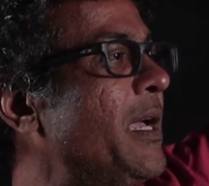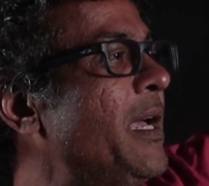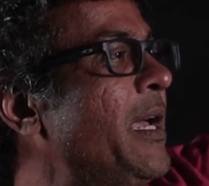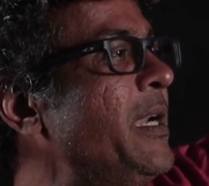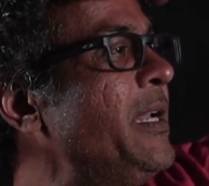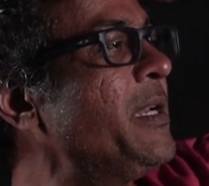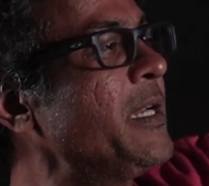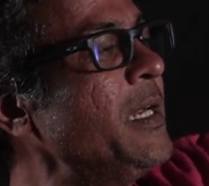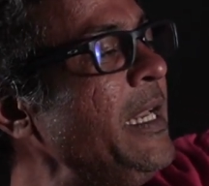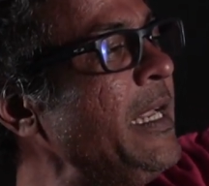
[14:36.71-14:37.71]
And it
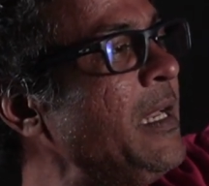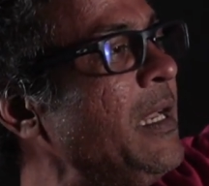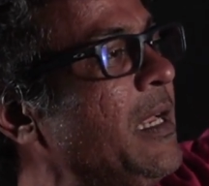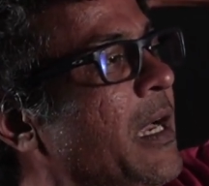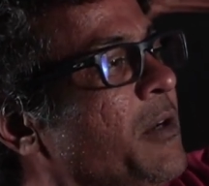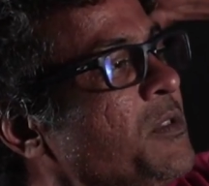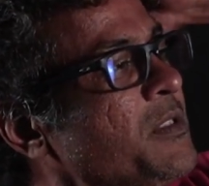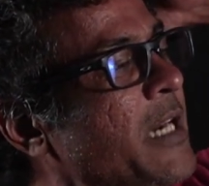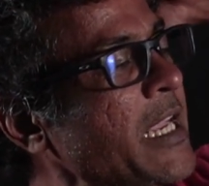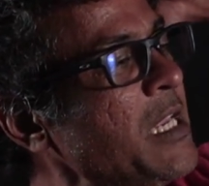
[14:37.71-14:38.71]
really, I was
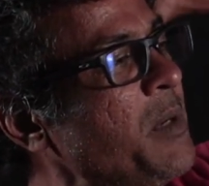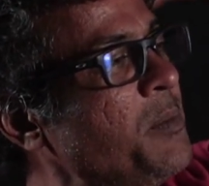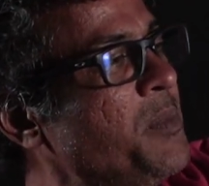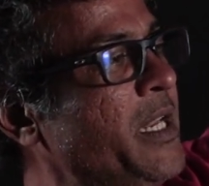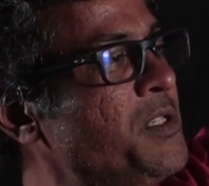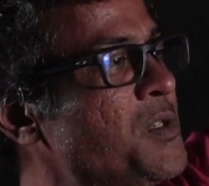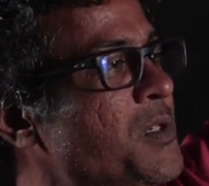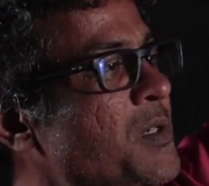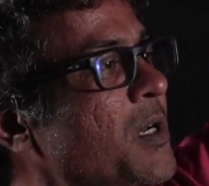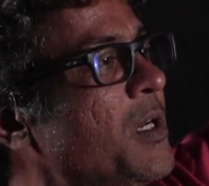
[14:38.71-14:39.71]
racking my brains
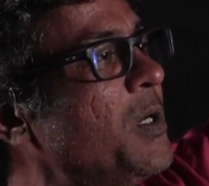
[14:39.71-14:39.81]
on